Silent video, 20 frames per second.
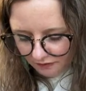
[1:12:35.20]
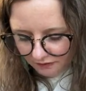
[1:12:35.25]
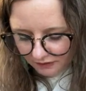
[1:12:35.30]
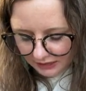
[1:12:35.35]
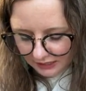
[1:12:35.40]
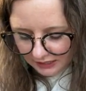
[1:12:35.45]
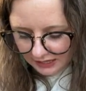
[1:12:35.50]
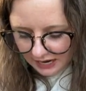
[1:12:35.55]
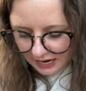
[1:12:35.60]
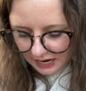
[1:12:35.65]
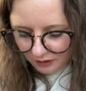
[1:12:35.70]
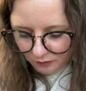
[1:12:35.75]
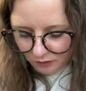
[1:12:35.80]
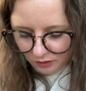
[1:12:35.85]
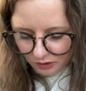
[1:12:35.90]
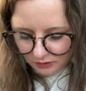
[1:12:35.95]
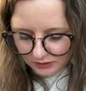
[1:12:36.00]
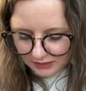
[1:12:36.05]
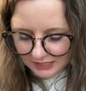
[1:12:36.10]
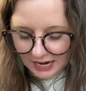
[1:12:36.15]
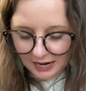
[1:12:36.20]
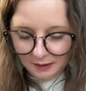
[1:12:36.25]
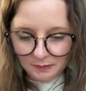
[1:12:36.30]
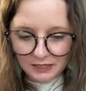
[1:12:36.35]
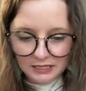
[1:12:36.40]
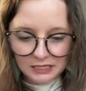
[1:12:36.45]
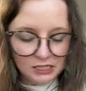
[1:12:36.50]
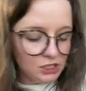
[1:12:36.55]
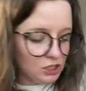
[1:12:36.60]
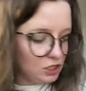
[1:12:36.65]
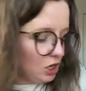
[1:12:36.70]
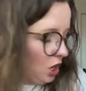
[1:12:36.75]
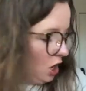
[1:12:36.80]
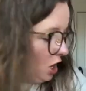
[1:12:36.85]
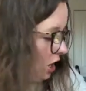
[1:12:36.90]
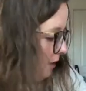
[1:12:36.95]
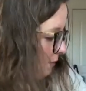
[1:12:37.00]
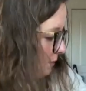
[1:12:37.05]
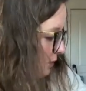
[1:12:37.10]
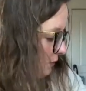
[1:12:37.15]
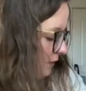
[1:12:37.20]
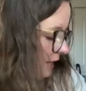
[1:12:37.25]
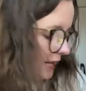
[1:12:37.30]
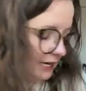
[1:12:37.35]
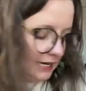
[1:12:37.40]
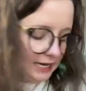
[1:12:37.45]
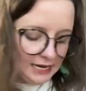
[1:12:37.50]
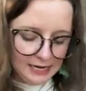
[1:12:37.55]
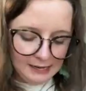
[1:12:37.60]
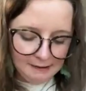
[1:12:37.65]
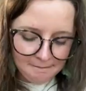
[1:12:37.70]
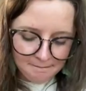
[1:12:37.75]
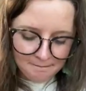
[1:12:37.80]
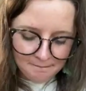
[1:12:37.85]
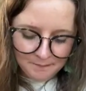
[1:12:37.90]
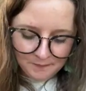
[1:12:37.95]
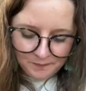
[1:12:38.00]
shuffling, I will type in stop. You ready?